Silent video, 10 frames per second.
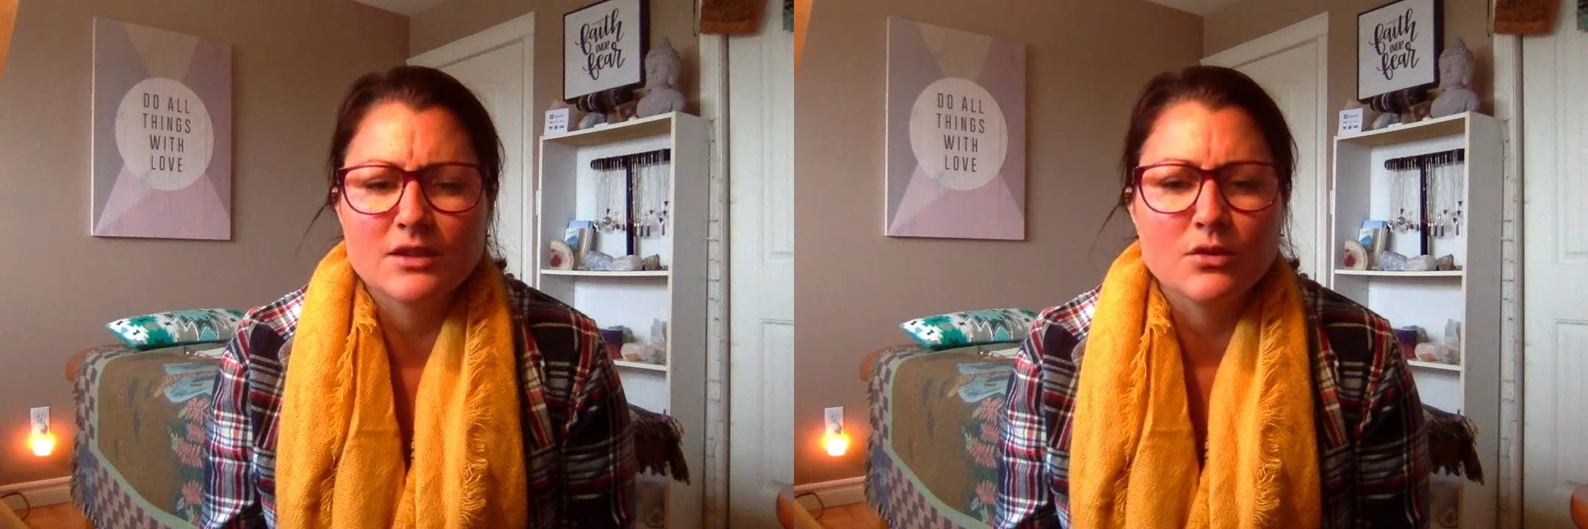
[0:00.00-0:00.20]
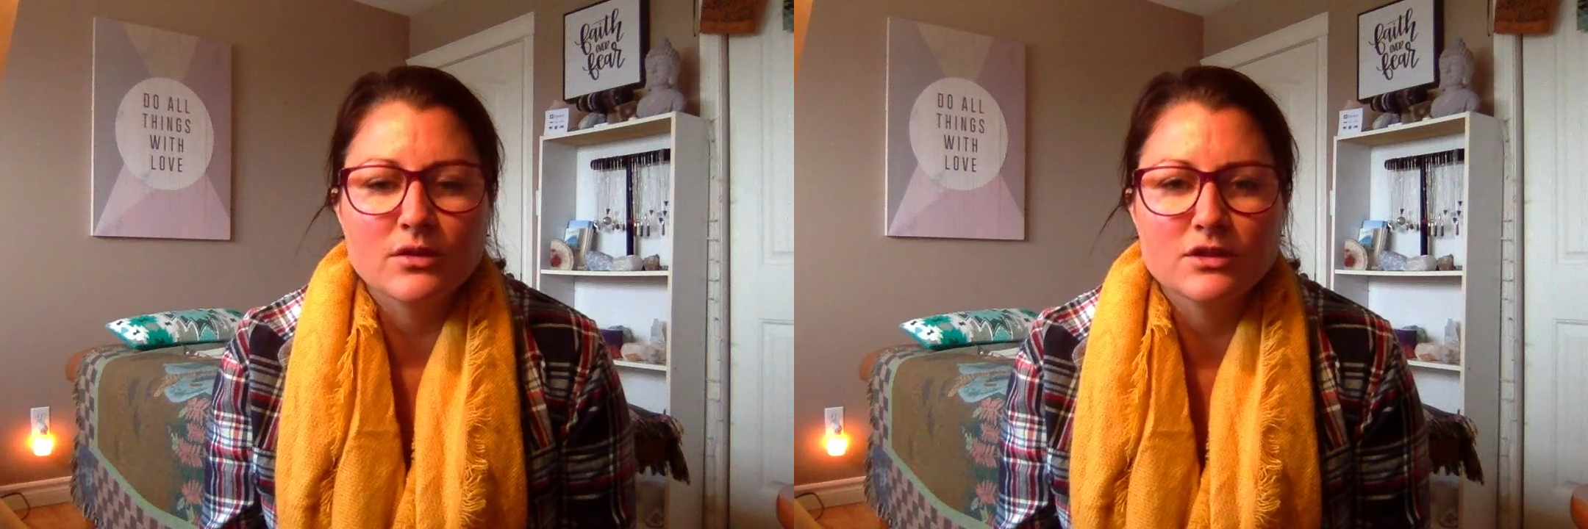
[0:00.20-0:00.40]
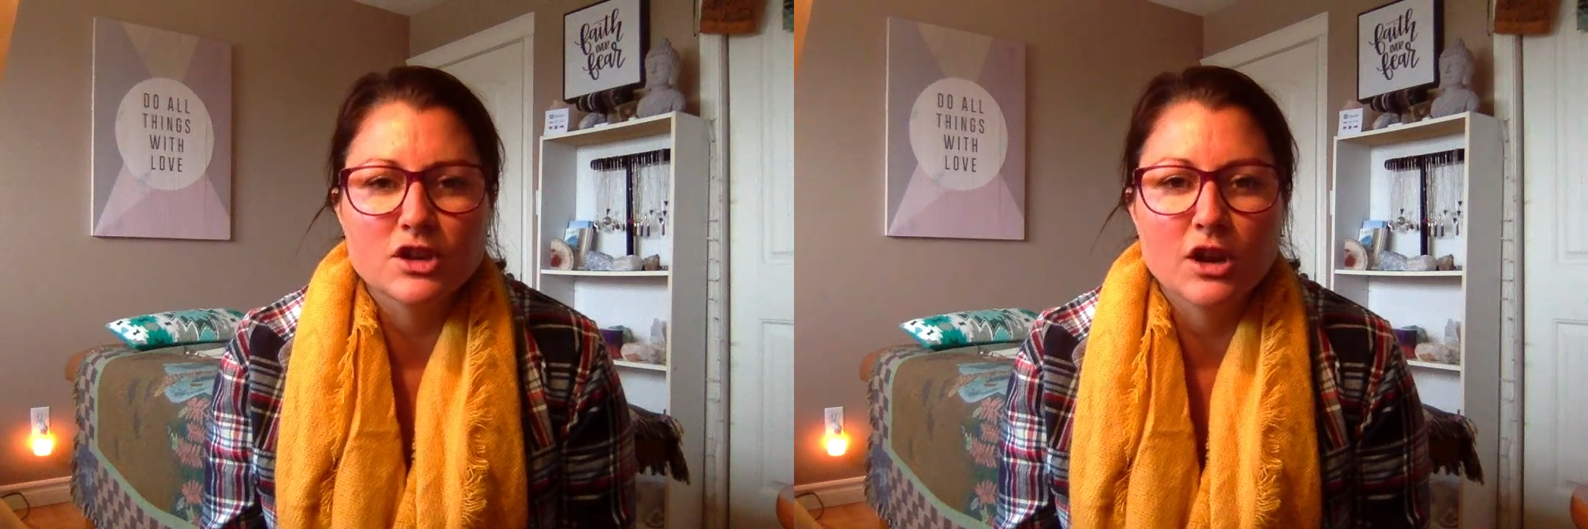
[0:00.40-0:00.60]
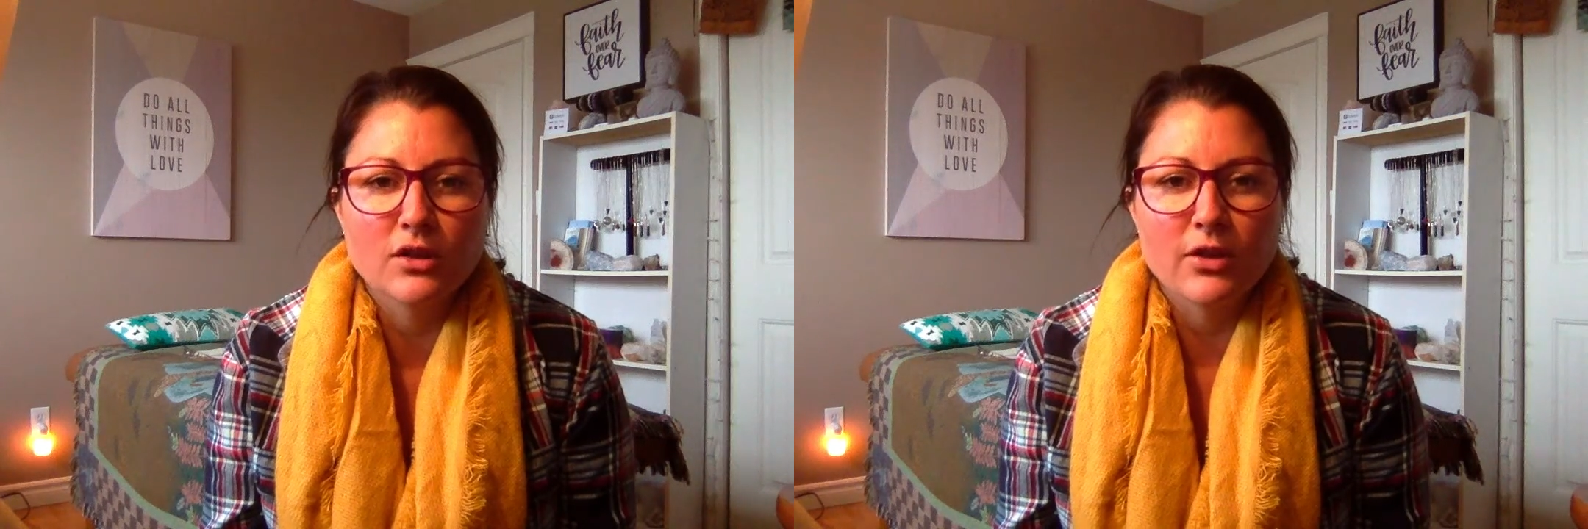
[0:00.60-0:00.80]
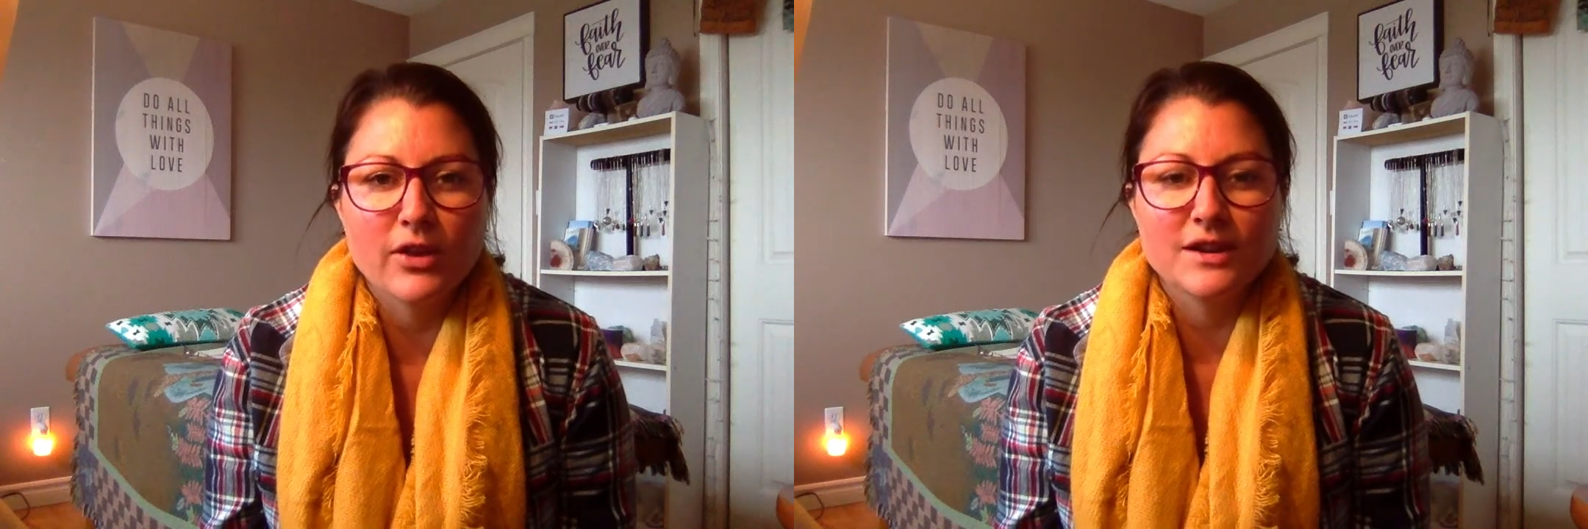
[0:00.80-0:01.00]

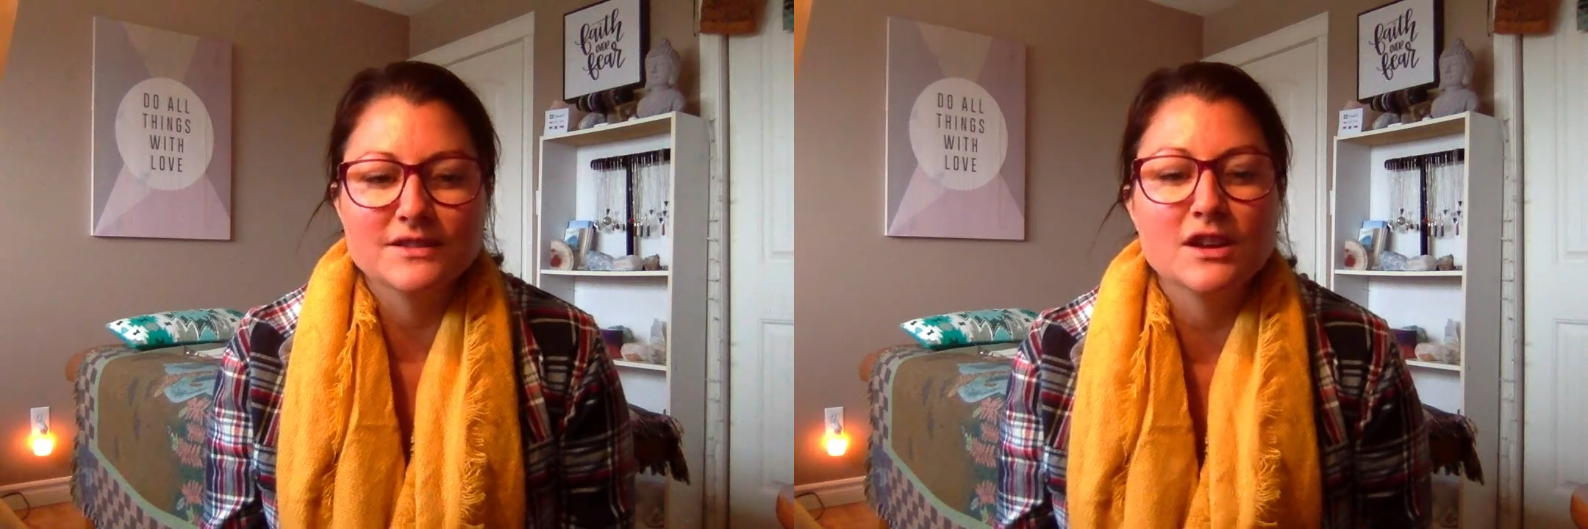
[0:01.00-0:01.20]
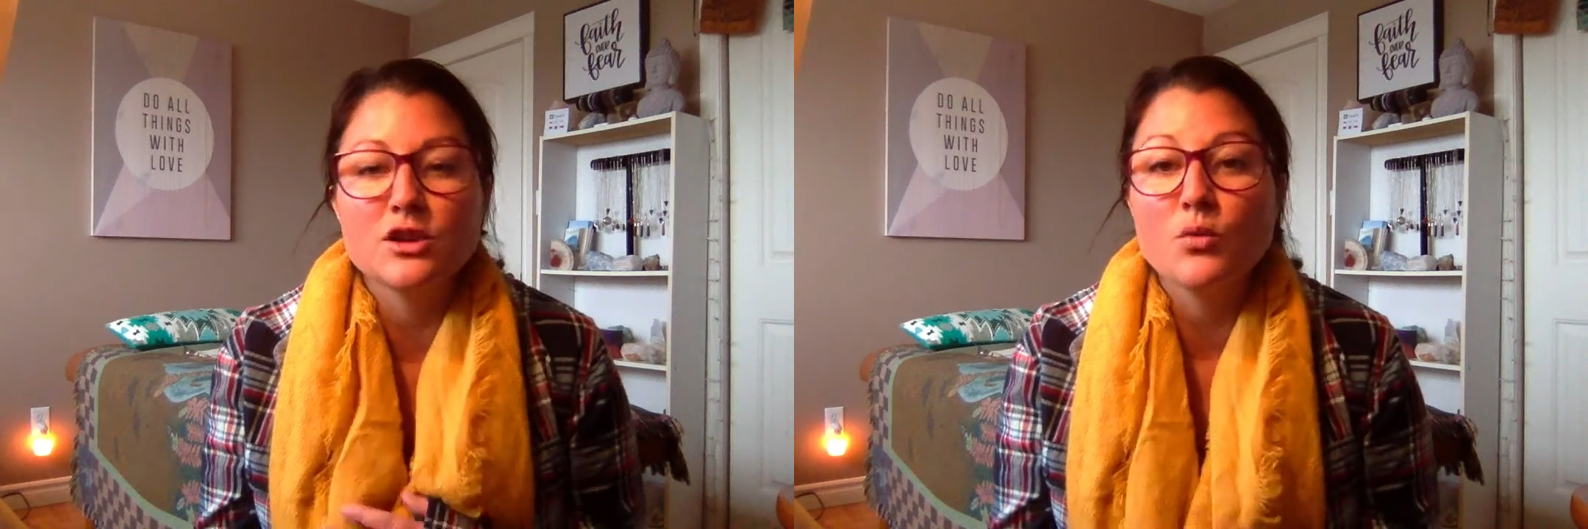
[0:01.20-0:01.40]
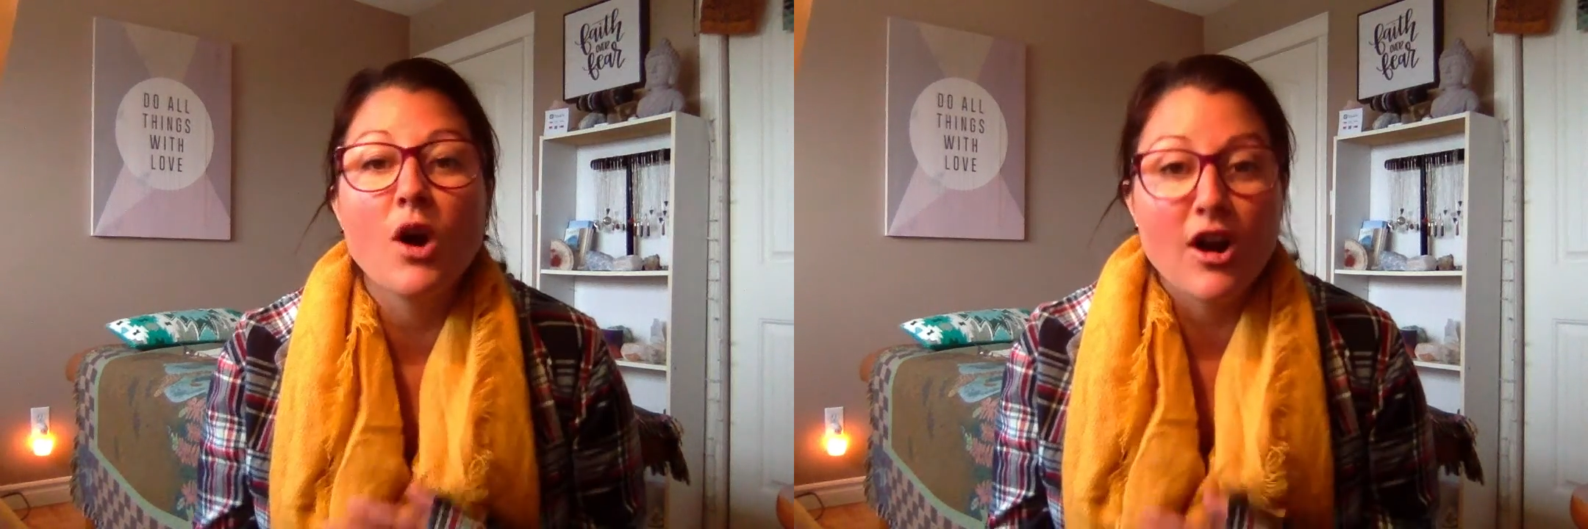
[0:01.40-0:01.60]
acknowledging the things that you